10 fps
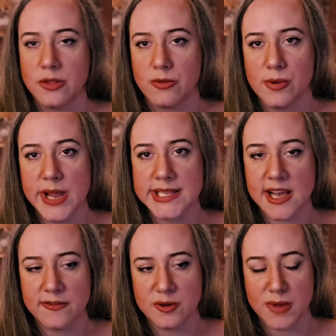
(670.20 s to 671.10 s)
3 weeks
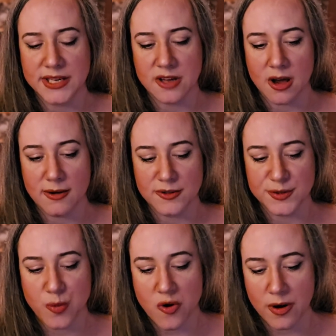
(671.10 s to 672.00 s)
after my daughter
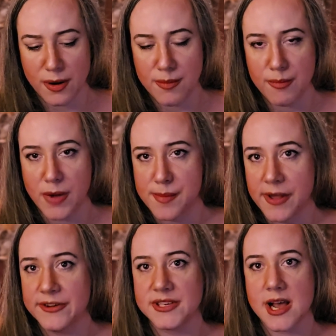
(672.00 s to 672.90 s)
was born, my
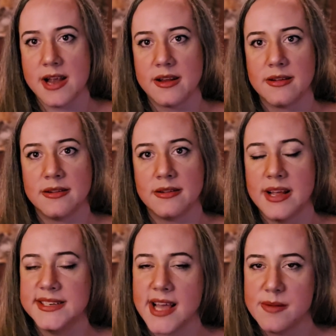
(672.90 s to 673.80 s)
mother died.
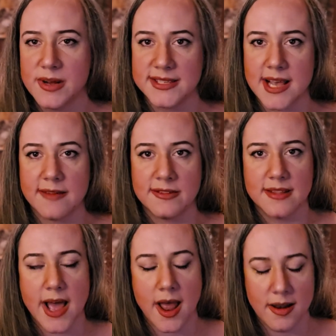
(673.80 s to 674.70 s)
And 10 months after
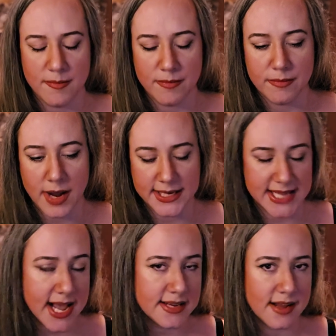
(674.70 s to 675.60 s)
that, my
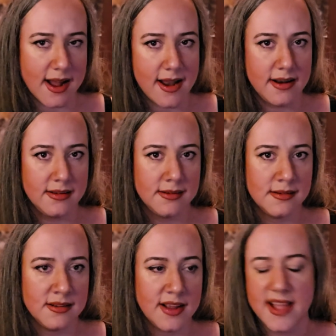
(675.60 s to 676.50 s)
dad died.
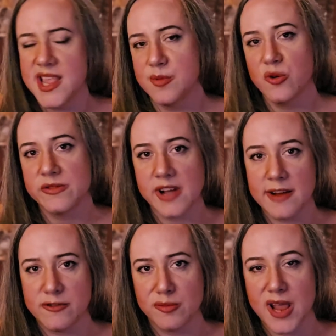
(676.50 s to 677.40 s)
And they both
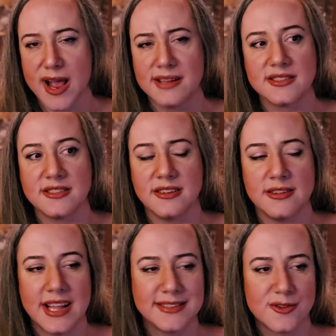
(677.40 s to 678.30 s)
died from cancer.
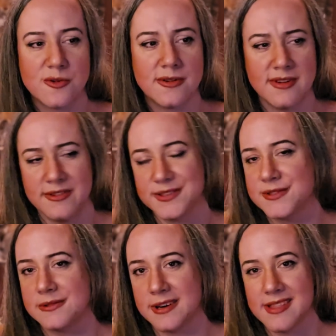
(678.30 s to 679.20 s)
And that's a whole other
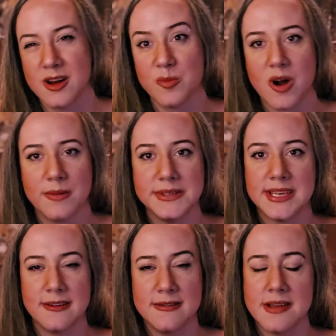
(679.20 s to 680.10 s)
story that I'll probably
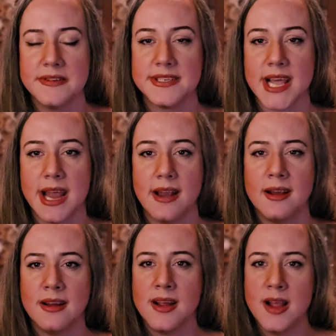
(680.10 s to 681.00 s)
tell another day.
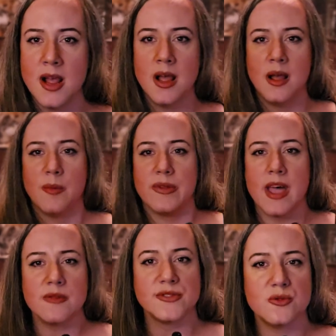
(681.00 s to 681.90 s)
But
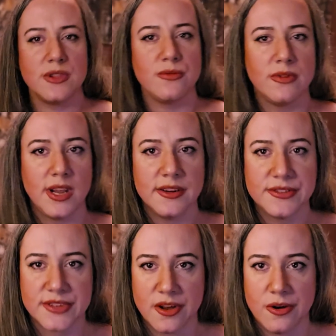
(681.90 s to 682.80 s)
that was only 3
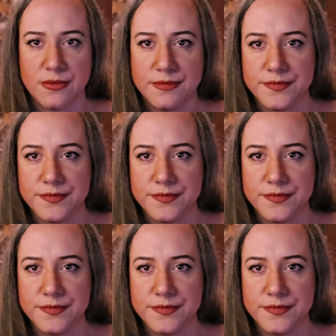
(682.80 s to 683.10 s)
years ago.